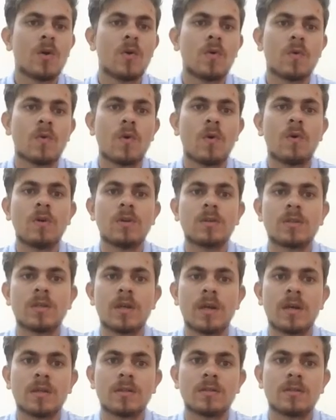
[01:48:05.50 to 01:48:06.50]
who calls
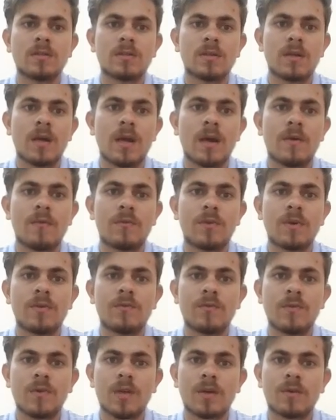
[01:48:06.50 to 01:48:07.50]
her every
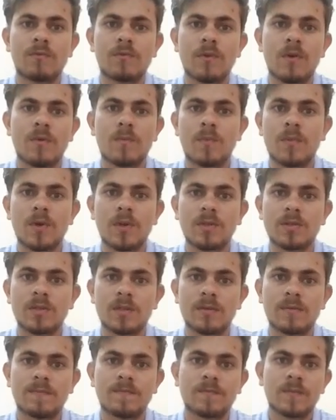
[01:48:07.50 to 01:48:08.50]
week from
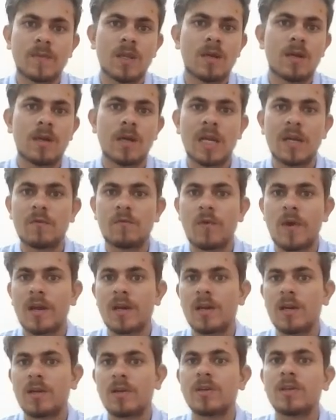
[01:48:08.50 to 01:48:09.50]
prison and
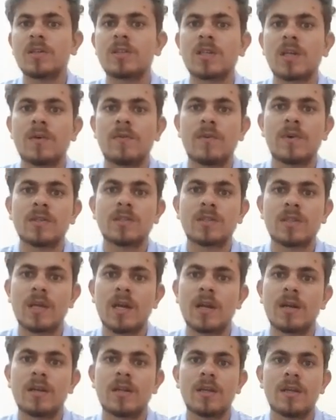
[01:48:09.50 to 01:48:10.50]
finally discovers
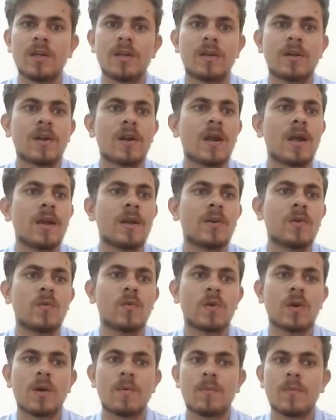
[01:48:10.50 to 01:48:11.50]
that he tried
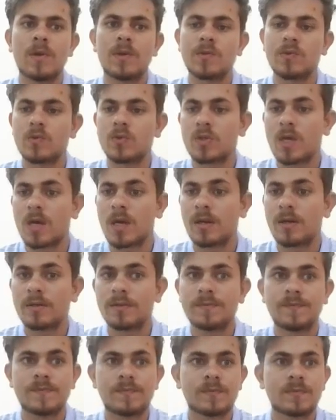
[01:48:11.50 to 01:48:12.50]
to commit suicide.
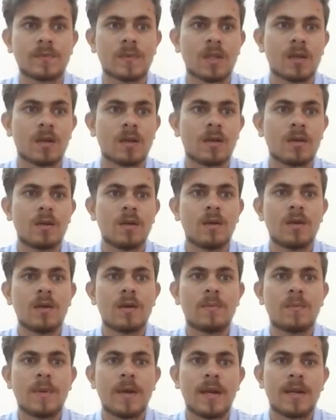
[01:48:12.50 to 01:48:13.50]

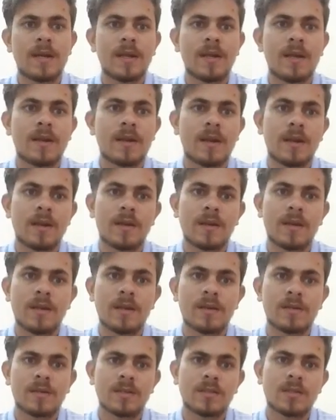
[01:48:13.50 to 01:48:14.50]
Betty and
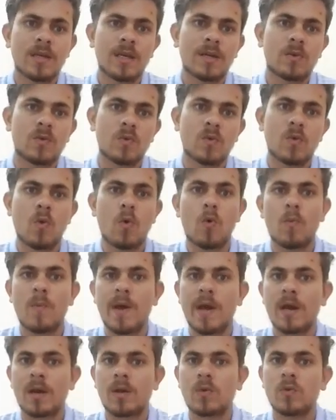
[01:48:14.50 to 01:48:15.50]
Annie decide to go
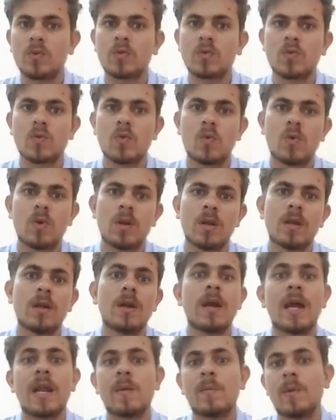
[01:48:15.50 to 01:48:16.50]
back to school
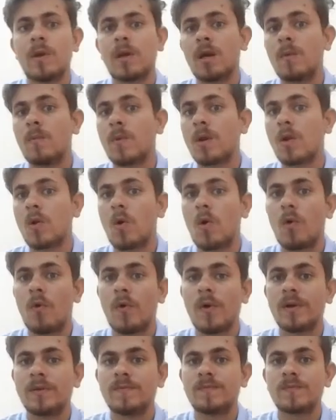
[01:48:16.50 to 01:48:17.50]
and become a
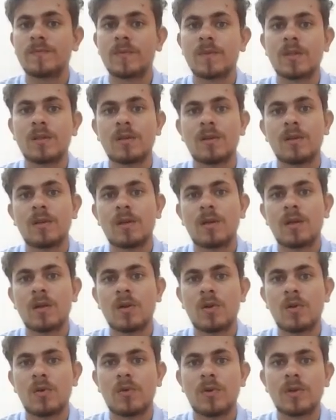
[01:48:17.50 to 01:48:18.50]
lawyer,
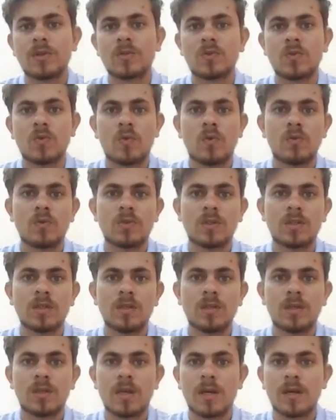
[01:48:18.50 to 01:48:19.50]
lawyer so
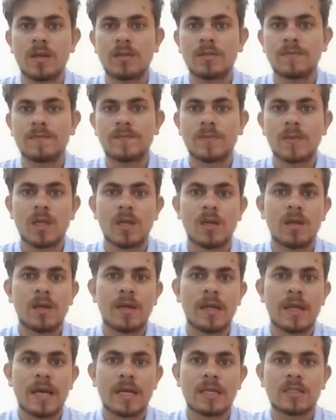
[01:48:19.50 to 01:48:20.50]
she can
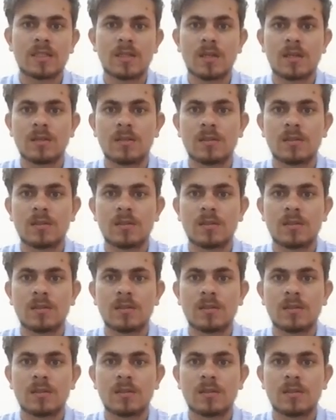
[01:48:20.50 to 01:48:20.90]
ex-